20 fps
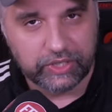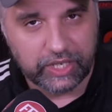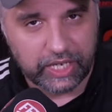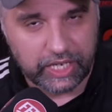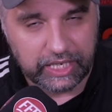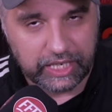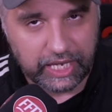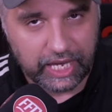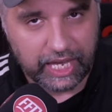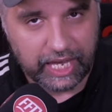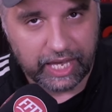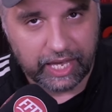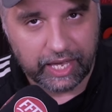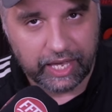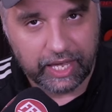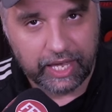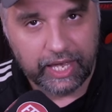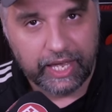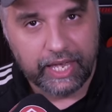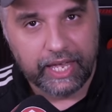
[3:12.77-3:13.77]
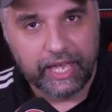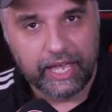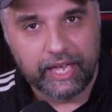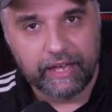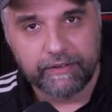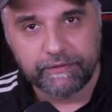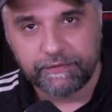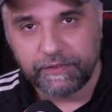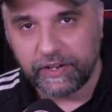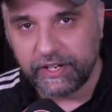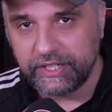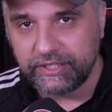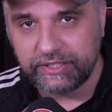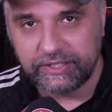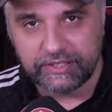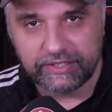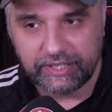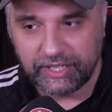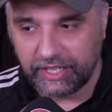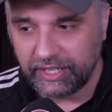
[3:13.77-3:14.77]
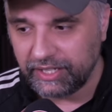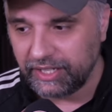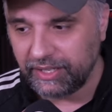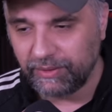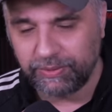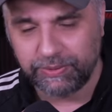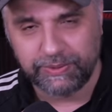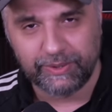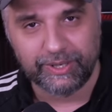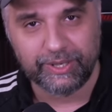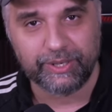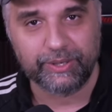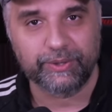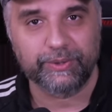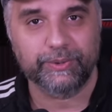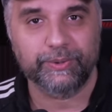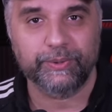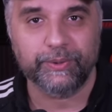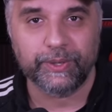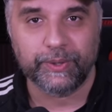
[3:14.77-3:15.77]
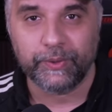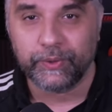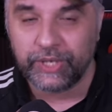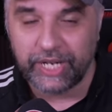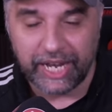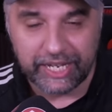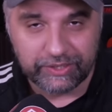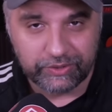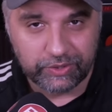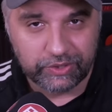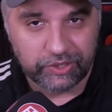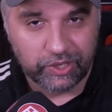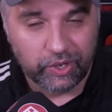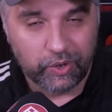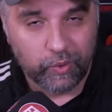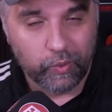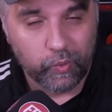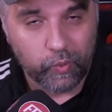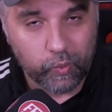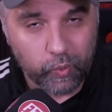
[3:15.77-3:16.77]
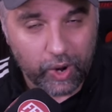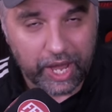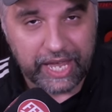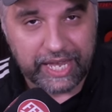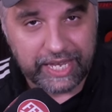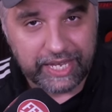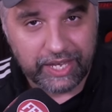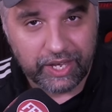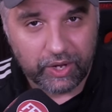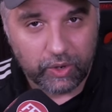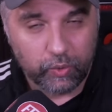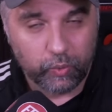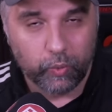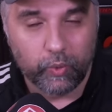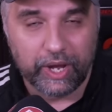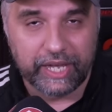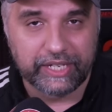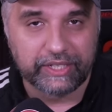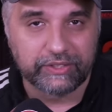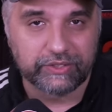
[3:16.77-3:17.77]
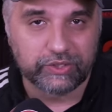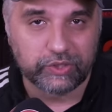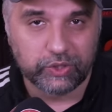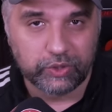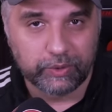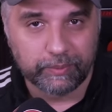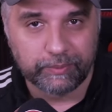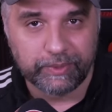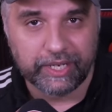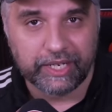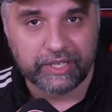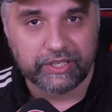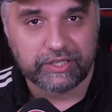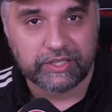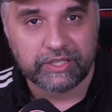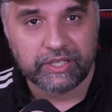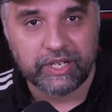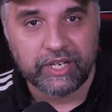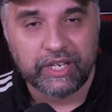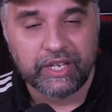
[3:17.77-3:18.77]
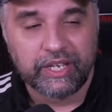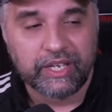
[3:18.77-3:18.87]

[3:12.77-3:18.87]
a year. And Forest are saying that, whoa, that's way, way too much.